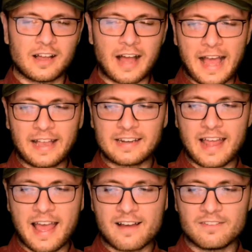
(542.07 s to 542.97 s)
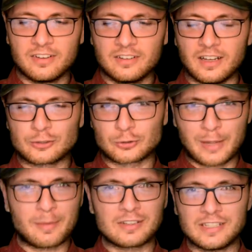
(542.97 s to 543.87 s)
I can have a
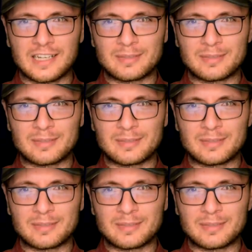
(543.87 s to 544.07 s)
Tramontina